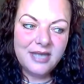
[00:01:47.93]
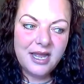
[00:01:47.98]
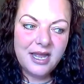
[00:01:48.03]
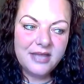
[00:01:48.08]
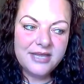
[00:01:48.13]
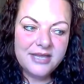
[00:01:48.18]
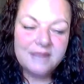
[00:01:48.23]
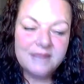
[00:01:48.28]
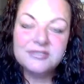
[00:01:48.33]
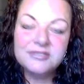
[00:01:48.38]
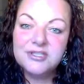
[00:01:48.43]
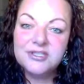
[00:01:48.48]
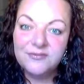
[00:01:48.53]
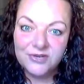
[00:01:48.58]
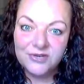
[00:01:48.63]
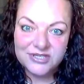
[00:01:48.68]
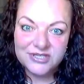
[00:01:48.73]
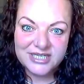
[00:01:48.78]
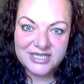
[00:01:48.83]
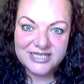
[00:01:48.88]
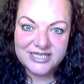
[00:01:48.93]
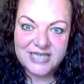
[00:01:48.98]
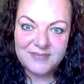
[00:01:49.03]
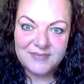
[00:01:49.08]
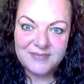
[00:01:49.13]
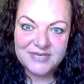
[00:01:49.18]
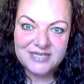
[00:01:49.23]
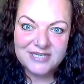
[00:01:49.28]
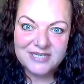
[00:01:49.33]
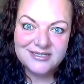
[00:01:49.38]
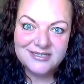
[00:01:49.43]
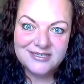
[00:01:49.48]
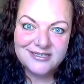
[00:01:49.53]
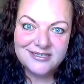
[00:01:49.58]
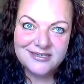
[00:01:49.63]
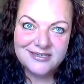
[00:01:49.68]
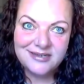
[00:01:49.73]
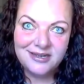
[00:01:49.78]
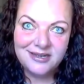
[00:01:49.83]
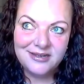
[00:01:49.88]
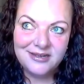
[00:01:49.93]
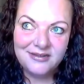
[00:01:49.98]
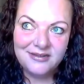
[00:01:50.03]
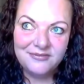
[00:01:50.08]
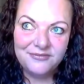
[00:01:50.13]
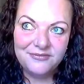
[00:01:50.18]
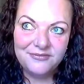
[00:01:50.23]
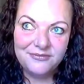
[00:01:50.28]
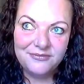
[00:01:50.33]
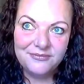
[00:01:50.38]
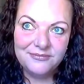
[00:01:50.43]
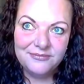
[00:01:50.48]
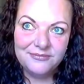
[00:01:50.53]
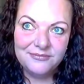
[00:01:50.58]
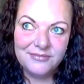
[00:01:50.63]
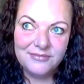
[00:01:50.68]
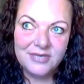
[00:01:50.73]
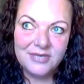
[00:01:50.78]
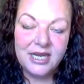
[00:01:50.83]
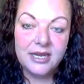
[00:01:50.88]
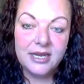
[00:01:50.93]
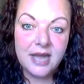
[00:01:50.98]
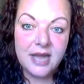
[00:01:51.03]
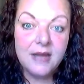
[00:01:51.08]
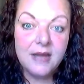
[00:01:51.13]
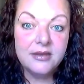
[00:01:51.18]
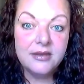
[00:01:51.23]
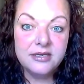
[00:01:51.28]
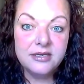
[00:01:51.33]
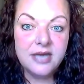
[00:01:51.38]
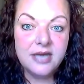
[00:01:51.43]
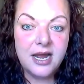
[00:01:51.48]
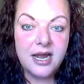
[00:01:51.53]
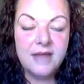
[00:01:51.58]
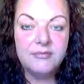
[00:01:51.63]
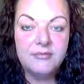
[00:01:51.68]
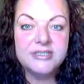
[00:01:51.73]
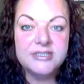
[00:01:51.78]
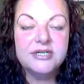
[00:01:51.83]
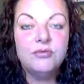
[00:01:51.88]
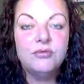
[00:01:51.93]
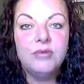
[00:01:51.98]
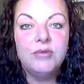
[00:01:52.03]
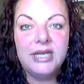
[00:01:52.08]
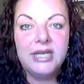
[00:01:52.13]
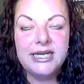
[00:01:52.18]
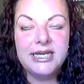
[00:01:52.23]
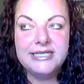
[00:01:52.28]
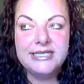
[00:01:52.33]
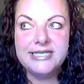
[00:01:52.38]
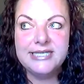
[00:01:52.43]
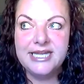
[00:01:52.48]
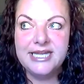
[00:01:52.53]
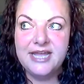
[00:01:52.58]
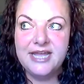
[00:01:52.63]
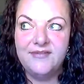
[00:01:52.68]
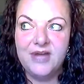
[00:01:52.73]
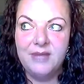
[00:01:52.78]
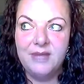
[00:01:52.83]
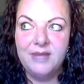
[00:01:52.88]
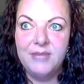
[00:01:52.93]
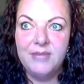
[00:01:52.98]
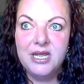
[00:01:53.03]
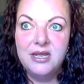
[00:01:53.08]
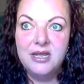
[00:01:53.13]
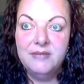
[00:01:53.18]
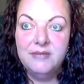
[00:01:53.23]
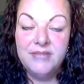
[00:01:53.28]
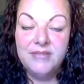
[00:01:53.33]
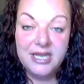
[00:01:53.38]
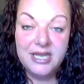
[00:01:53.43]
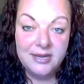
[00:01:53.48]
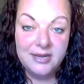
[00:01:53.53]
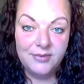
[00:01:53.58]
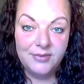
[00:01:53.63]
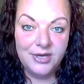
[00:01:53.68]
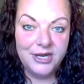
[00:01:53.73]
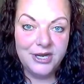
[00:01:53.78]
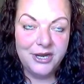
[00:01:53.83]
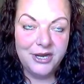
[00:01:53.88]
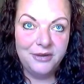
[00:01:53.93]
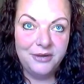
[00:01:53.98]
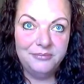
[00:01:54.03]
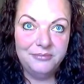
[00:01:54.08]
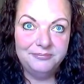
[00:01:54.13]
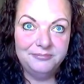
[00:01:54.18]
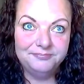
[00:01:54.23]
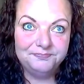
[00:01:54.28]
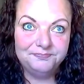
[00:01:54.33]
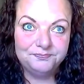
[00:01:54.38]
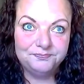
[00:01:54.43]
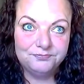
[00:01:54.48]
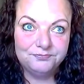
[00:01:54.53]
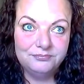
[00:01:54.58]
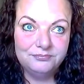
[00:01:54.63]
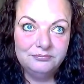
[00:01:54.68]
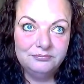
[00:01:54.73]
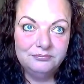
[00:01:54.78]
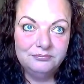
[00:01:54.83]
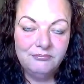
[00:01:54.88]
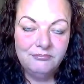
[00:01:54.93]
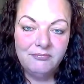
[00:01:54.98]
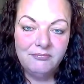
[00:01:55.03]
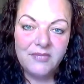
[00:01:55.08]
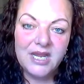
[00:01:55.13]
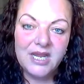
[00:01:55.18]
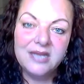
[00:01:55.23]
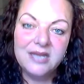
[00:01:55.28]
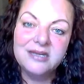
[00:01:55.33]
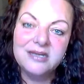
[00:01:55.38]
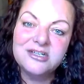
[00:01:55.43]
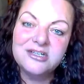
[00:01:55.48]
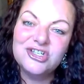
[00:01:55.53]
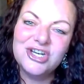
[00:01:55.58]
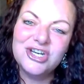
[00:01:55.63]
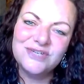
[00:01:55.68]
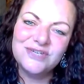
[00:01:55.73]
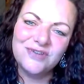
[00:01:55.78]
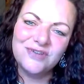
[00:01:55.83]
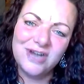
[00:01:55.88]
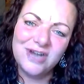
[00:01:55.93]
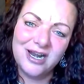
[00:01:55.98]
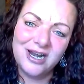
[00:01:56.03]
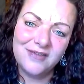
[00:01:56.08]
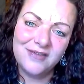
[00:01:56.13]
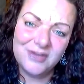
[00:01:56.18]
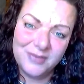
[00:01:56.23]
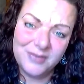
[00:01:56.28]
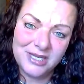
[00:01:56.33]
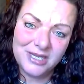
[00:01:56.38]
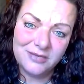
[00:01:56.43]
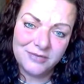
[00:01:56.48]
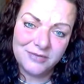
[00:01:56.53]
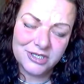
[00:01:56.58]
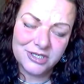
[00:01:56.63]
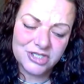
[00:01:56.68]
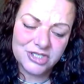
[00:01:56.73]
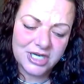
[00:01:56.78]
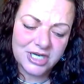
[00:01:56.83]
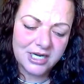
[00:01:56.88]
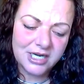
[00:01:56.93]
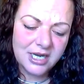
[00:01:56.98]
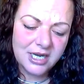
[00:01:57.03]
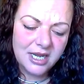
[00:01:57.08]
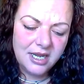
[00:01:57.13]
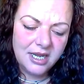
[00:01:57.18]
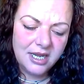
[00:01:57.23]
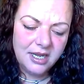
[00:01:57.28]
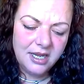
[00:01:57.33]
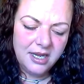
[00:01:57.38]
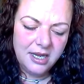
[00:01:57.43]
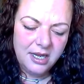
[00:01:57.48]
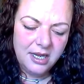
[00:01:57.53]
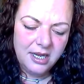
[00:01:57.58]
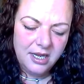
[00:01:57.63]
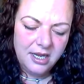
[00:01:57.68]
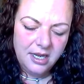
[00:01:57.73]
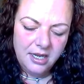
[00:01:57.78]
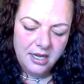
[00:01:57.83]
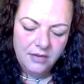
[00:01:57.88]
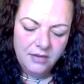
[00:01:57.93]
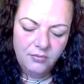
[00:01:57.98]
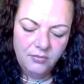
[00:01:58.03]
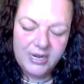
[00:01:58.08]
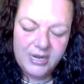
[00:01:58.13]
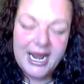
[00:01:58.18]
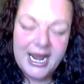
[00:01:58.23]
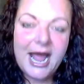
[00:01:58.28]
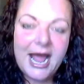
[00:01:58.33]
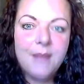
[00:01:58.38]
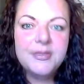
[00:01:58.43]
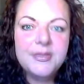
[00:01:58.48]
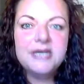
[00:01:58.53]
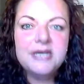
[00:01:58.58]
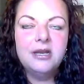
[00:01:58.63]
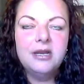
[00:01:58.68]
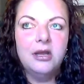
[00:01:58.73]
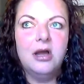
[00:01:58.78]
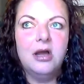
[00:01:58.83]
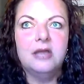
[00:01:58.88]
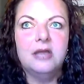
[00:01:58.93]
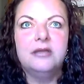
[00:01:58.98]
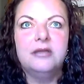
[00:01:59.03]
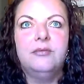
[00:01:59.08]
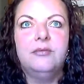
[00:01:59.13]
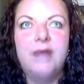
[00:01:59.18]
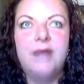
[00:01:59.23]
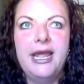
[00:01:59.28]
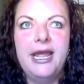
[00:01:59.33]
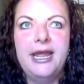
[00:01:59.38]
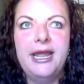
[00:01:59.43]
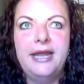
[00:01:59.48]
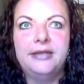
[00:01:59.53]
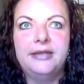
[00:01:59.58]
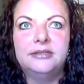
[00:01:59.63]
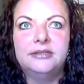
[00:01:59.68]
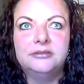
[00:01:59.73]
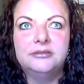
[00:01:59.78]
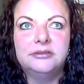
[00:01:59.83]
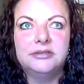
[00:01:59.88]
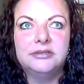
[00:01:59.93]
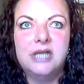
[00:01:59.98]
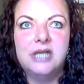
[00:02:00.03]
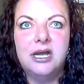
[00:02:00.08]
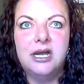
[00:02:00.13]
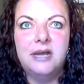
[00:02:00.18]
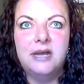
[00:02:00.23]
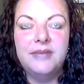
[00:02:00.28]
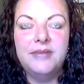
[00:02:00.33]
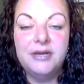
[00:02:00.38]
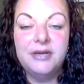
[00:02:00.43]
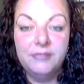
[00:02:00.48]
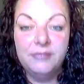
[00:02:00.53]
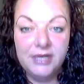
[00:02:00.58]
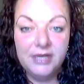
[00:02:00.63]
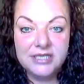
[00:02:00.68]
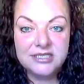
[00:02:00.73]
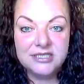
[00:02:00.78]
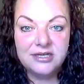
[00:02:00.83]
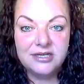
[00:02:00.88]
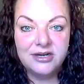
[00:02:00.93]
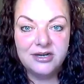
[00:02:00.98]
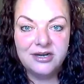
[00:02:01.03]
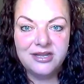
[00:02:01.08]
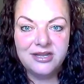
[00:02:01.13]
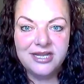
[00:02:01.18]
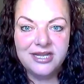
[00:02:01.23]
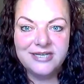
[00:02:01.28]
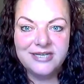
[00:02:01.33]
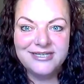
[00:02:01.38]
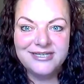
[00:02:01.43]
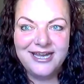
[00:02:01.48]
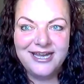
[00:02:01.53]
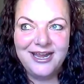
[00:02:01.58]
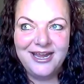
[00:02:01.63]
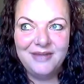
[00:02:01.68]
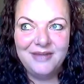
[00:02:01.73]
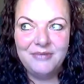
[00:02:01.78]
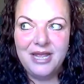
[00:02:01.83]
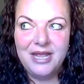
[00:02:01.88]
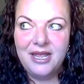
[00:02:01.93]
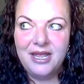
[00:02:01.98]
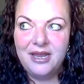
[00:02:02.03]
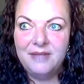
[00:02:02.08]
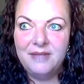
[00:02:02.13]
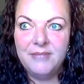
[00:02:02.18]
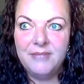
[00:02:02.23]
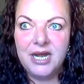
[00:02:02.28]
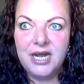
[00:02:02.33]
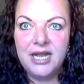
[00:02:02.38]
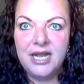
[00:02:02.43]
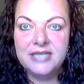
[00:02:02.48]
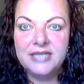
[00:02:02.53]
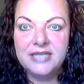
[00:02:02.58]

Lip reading: that was the first acceptance of, I wasn't willing to give up being able to go in exchange for not having to be in the wheelchair. What happened along the way, and it really started on that day when my